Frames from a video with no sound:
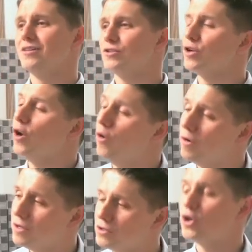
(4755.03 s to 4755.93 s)

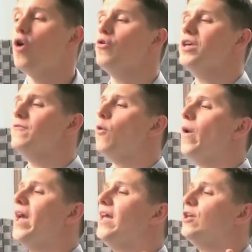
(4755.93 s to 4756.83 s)
So don't give
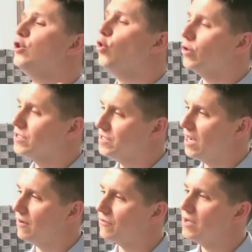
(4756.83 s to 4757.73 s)
away your
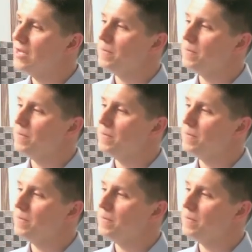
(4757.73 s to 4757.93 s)
stuff.